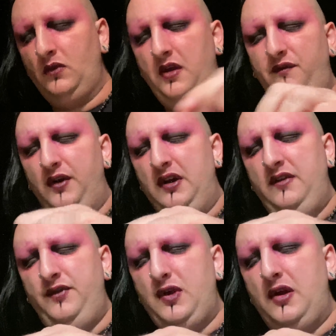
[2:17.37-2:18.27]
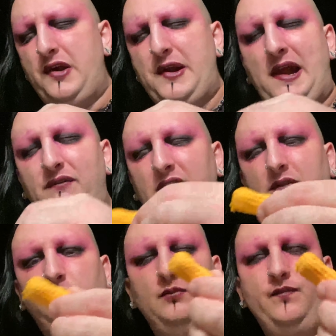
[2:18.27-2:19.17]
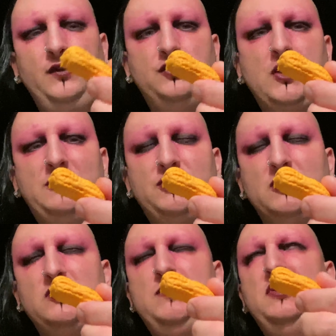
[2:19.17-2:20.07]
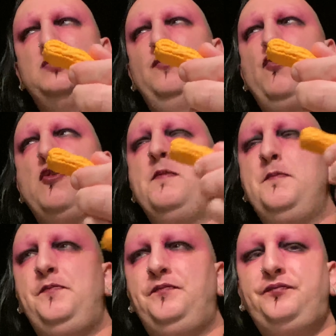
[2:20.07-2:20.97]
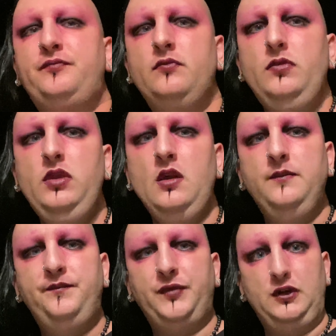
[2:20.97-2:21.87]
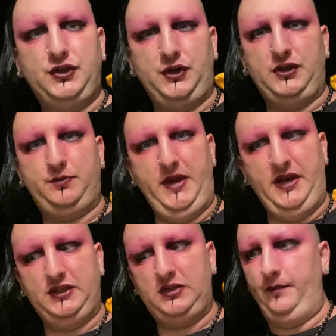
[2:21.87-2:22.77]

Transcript: For any of you who haven't tried circus peanuts before, circus peanuts.